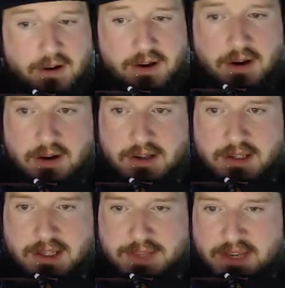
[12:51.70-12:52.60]
cards.
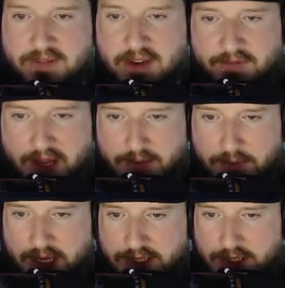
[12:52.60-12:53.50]
Let me see if I can find
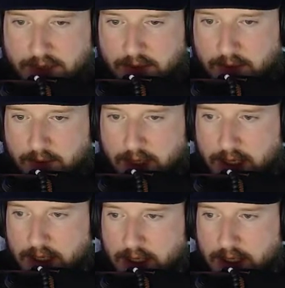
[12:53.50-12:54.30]
one actually, real quick.